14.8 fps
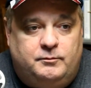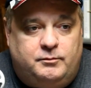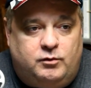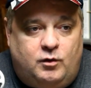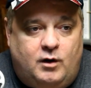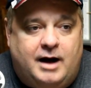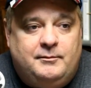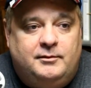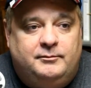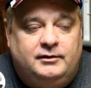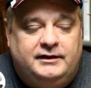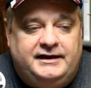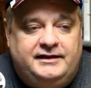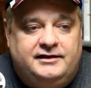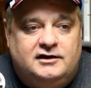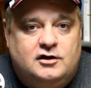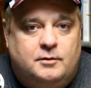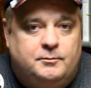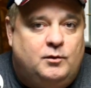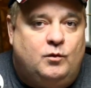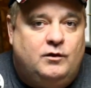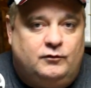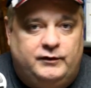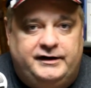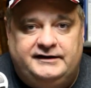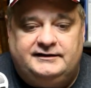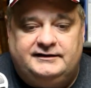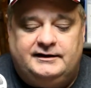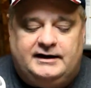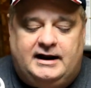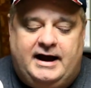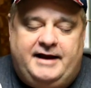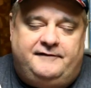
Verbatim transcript: probably the number one reason that I